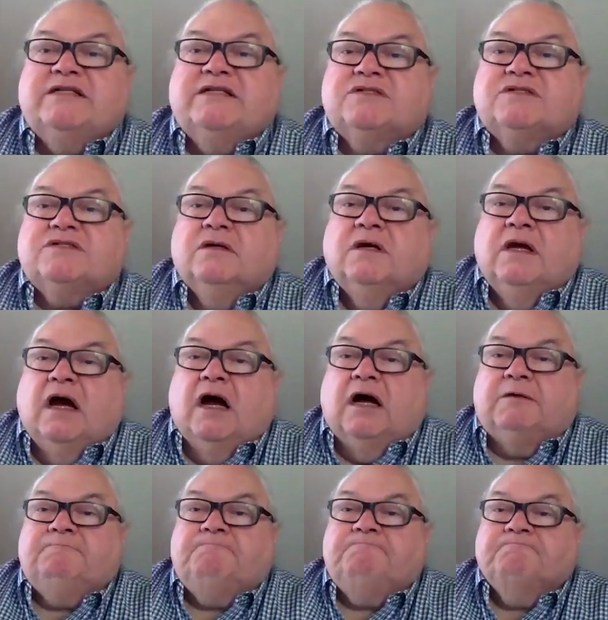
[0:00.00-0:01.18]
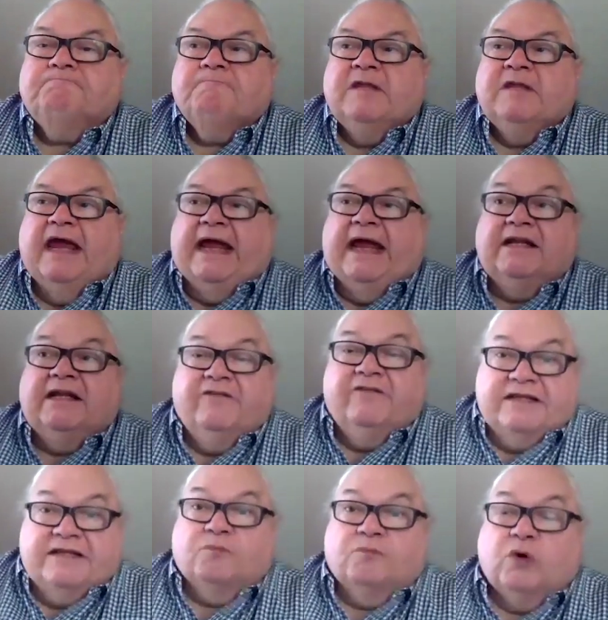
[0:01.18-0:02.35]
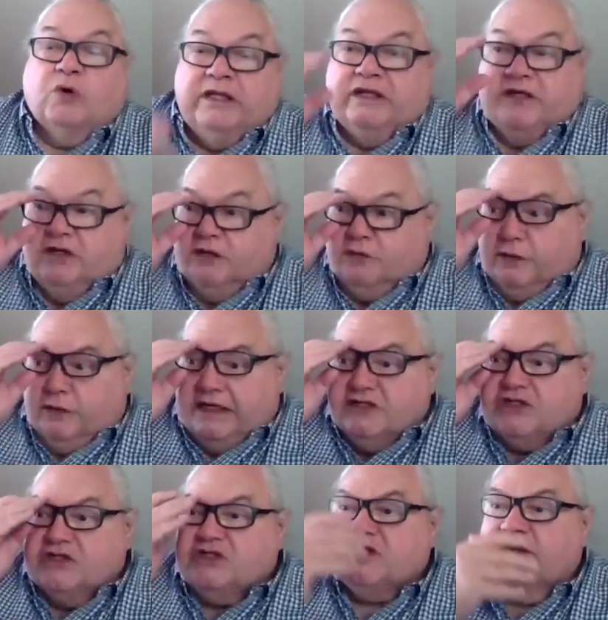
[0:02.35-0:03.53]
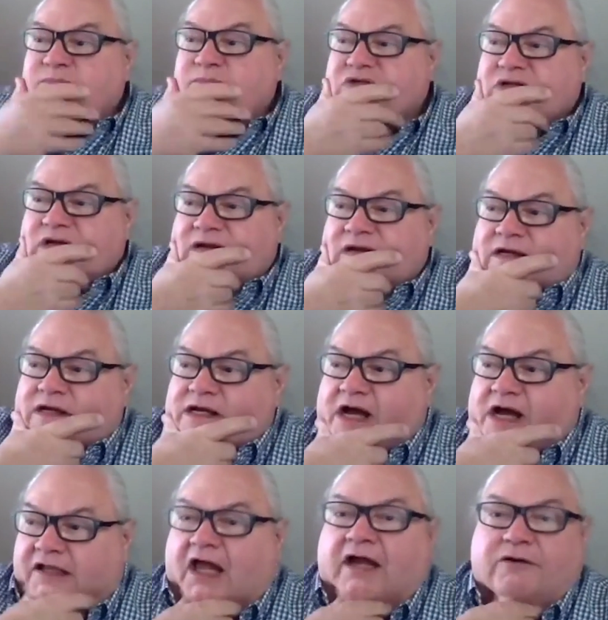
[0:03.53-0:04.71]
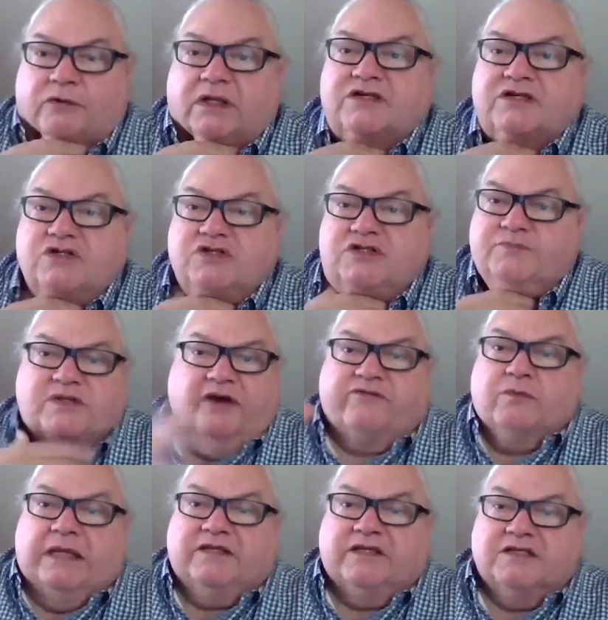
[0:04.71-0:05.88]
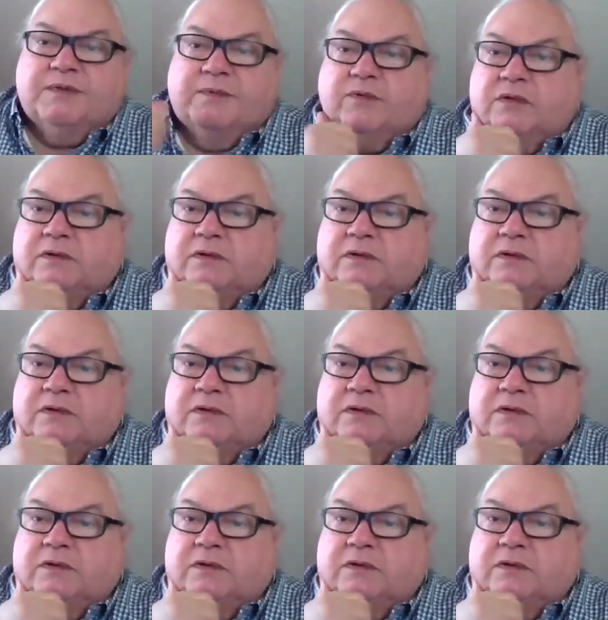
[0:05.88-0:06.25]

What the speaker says: And I've had some really good relationships, online relationships, never met these people,